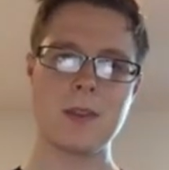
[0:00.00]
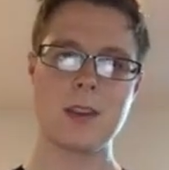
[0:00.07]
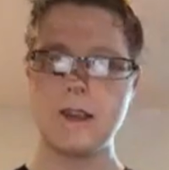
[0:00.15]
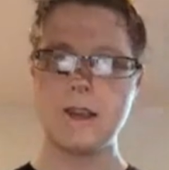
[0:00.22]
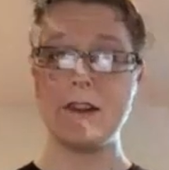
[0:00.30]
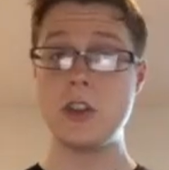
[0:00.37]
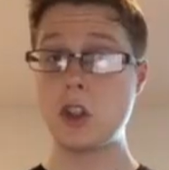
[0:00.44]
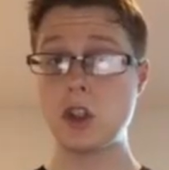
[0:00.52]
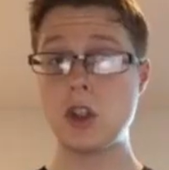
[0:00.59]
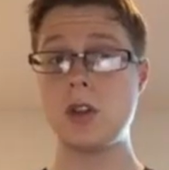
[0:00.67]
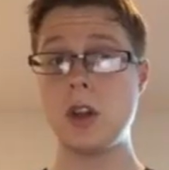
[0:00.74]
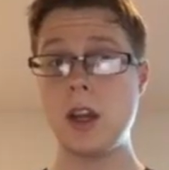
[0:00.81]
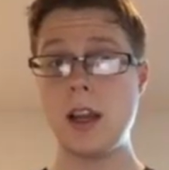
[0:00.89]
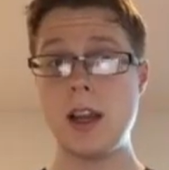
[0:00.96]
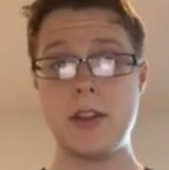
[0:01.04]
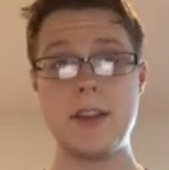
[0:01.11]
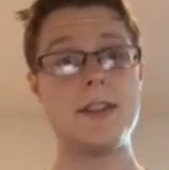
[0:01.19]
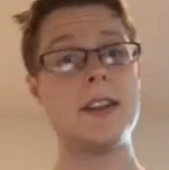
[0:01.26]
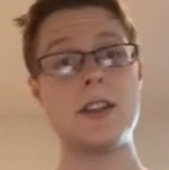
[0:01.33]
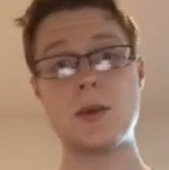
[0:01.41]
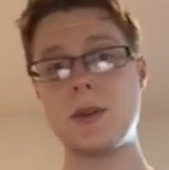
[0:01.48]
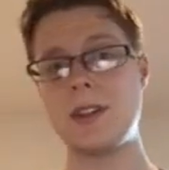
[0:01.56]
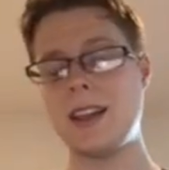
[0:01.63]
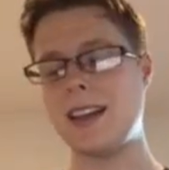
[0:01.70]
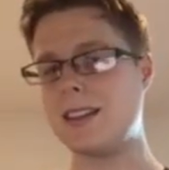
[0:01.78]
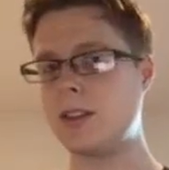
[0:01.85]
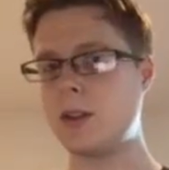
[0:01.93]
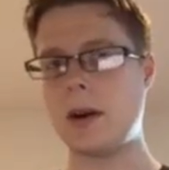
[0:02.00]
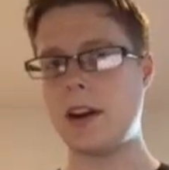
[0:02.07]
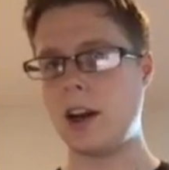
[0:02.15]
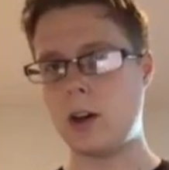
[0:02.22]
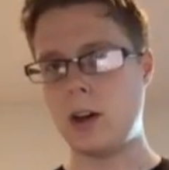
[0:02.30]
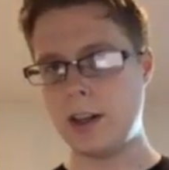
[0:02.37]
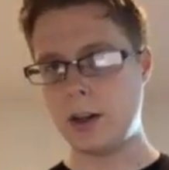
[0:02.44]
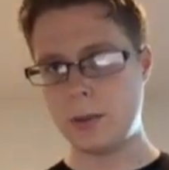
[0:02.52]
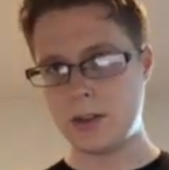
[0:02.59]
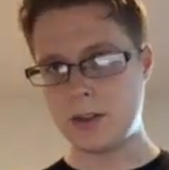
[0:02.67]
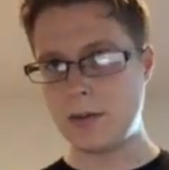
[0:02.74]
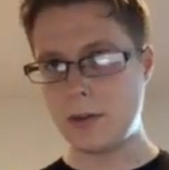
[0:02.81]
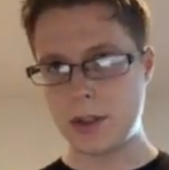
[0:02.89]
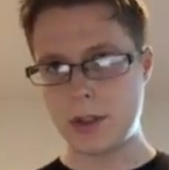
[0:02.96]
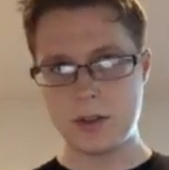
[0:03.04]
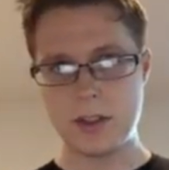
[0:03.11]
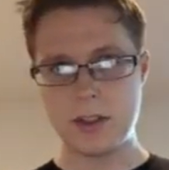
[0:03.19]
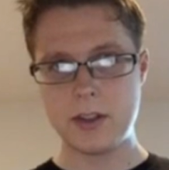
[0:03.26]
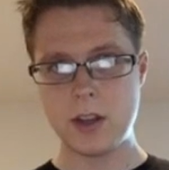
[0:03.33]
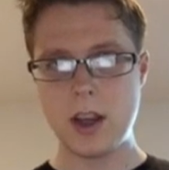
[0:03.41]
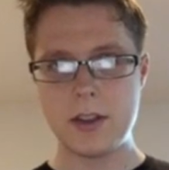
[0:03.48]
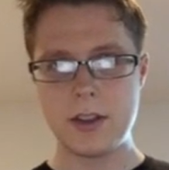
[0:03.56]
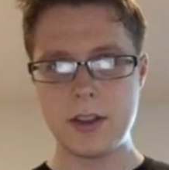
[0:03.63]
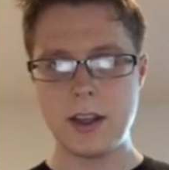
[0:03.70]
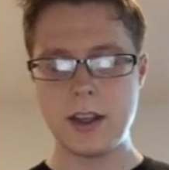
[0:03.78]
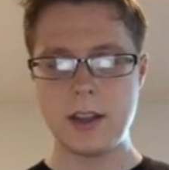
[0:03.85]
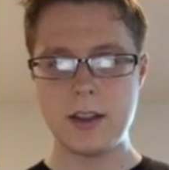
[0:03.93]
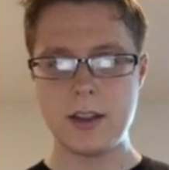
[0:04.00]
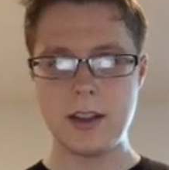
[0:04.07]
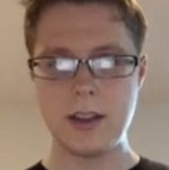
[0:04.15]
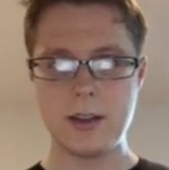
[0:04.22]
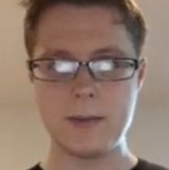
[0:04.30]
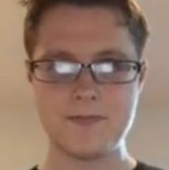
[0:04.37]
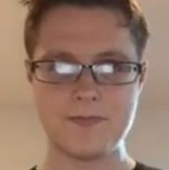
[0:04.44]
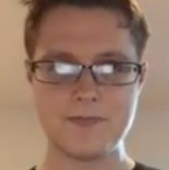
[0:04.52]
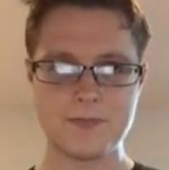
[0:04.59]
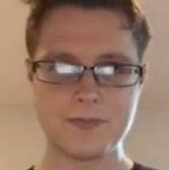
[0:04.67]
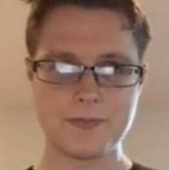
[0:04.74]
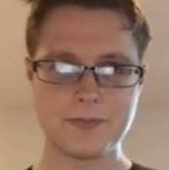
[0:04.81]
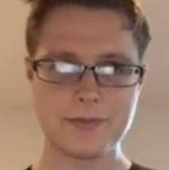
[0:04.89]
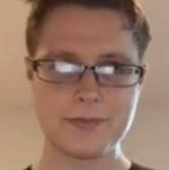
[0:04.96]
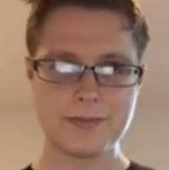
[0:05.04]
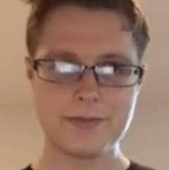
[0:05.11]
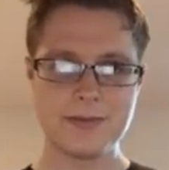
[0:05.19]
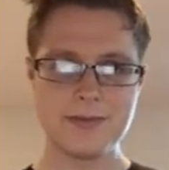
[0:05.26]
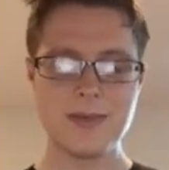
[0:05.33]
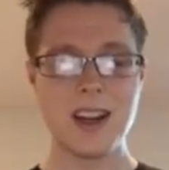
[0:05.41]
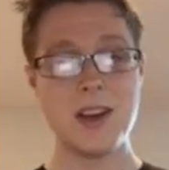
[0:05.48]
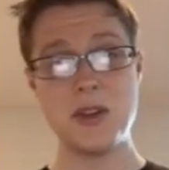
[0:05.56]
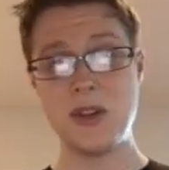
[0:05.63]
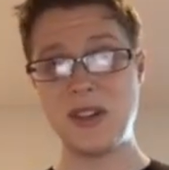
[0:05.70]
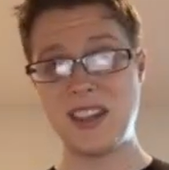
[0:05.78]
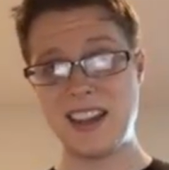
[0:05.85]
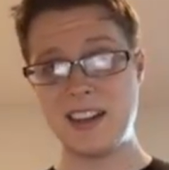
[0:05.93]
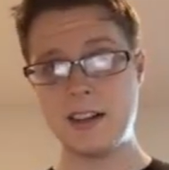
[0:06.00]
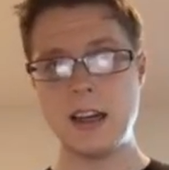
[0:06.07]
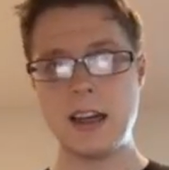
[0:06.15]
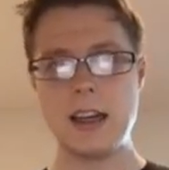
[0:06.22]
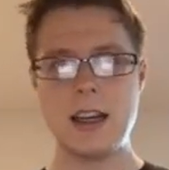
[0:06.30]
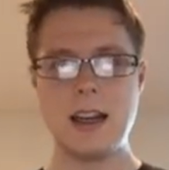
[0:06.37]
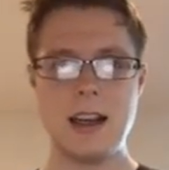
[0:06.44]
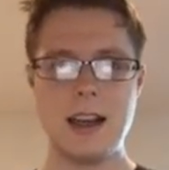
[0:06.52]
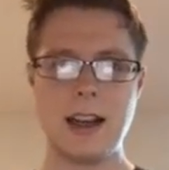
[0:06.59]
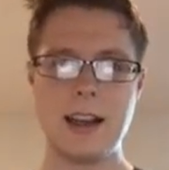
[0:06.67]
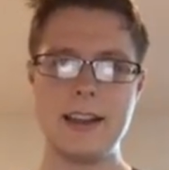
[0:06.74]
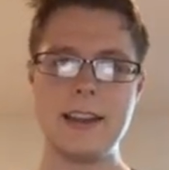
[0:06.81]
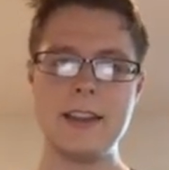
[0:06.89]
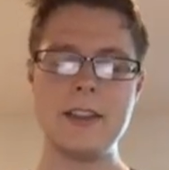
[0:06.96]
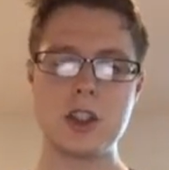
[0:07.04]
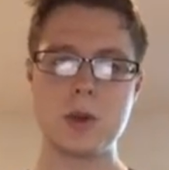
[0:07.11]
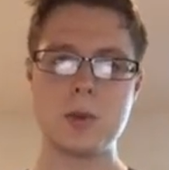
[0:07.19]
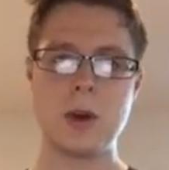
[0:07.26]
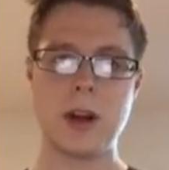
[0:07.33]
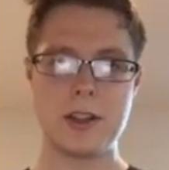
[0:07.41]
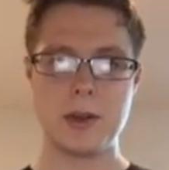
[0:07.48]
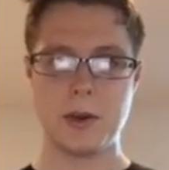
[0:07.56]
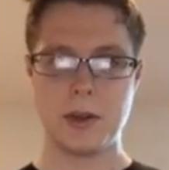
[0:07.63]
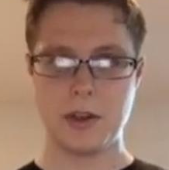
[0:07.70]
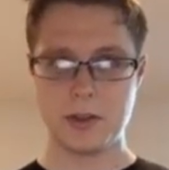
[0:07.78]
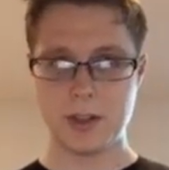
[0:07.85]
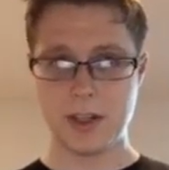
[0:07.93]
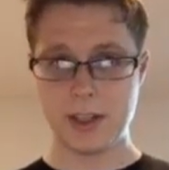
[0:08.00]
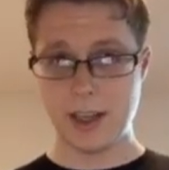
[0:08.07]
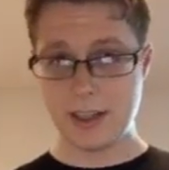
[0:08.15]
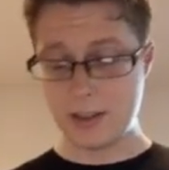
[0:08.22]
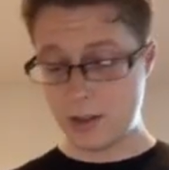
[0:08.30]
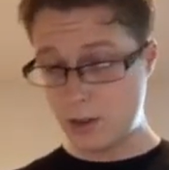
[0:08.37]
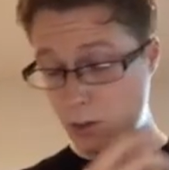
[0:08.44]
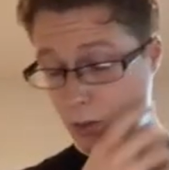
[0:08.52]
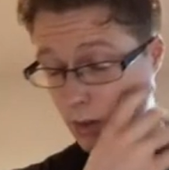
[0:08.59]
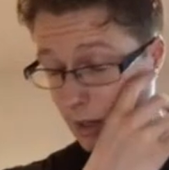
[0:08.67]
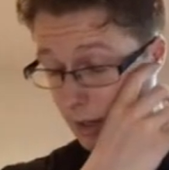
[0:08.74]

In addition, this one, sorry, I almost never use this, the that you can. In addition, what I do here is I do